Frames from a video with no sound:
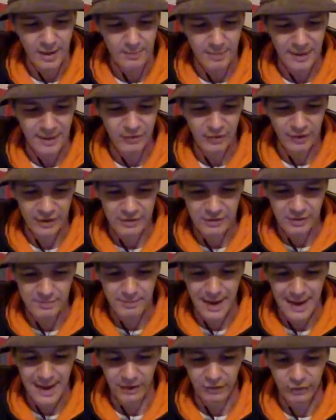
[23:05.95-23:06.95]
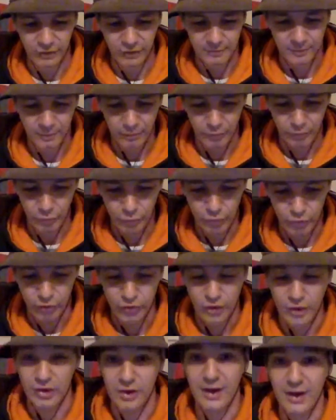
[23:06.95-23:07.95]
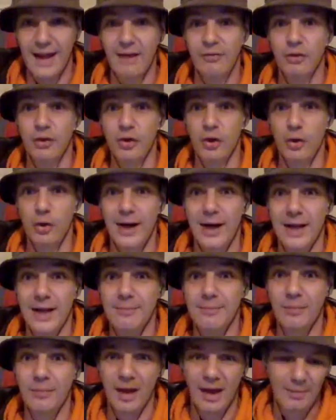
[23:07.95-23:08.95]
basically the backs didn't have to do any.